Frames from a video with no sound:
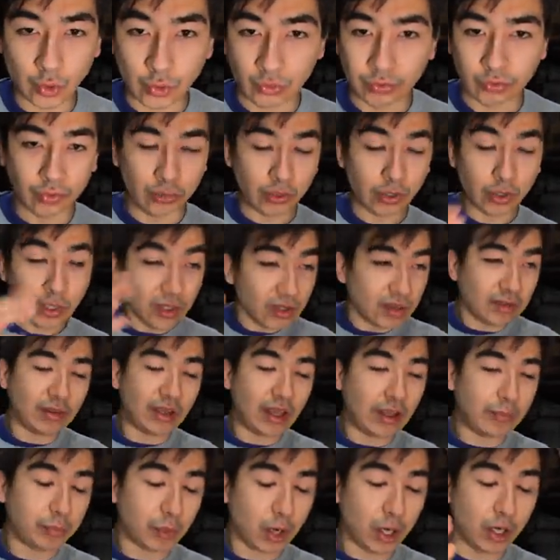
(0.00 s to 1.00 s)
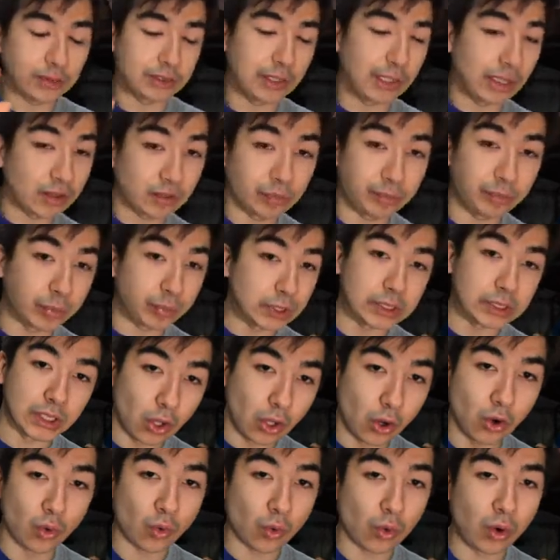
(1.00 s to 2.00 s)
So you could say probably it's
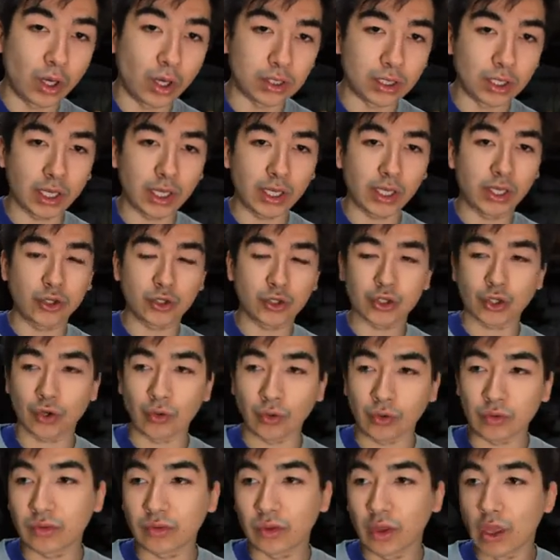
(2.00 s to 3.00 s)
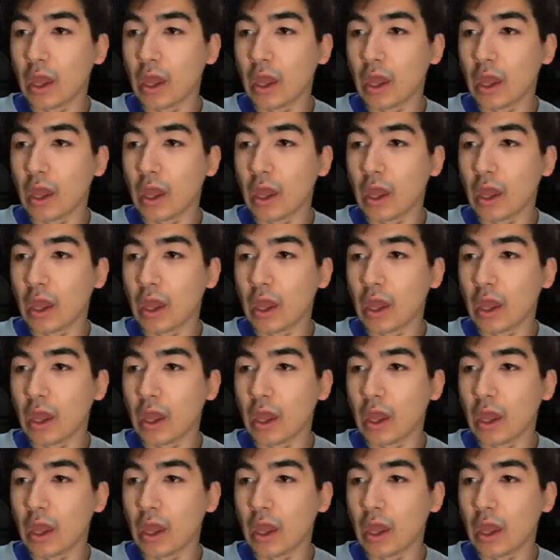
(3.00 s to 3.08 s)
below quality assurance.